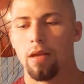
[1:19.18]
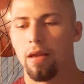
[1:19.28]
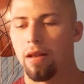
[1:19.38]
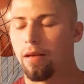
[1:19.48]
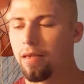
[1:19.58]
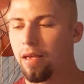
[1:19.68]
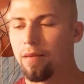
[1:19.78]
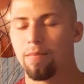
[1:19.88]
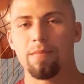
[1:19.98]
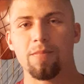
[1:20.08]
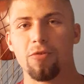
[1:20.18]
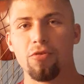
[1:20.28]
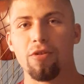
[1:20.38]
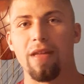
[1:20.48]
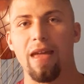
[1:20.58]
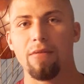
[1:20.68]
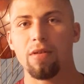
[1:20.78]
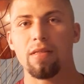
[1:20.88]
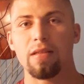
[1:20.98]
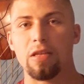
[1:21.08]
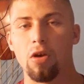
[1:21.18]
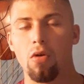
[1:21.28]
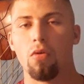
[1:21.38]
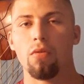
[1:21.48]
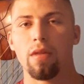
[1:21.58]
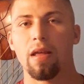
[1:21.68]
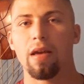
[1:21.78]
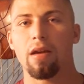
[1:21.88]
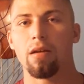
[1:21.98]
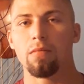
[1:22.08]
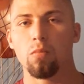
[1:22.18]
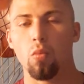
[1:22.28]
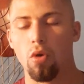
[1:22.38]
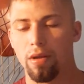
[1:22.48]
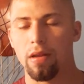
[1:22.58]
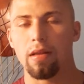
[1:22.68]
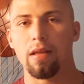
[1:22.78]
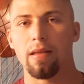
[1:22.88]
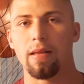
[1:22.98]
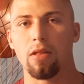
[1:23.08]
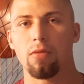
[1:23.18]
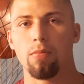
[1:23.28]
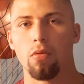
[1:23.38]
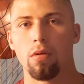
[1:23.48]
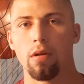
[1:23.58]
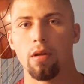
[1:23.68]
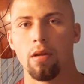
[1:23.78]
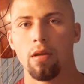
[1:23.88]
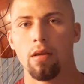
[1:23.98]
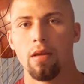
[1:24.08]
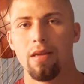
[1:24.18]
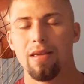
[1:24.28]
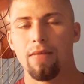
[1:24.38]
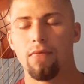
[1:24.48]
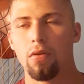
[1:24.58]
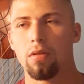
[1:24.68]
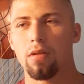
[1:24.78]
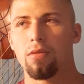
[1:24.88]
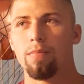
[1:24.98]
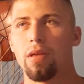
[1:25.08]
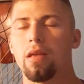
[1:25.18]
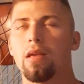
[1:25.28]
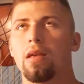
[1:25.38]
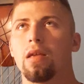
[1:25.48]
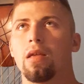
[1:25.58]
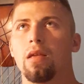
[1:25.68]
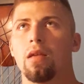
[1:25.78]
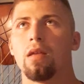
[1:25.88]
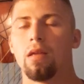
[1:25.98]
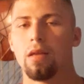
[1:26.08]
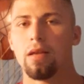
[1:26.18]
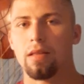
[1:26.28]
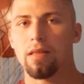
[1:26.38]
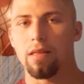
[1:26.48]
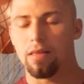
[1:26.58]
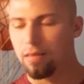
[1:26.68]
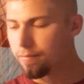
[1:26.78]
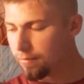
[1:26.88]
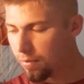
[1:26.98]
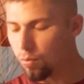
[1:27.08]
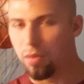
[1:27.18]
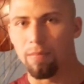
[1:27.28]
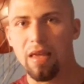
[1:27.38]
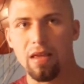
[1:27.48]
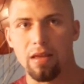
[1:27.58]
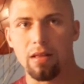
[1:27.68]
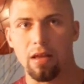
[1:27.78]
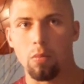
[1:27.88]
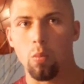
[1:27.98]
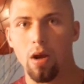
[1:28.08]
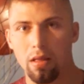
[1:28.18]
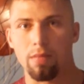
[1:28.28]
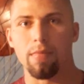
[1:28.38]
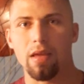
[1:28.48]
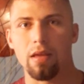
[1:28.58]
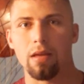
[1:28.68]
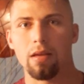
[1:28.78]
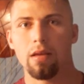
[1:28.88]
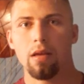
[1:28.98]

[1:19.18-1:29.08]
And I came through on every goal that I wanted in that sport. It filled such a big, just, it was me, like, was me.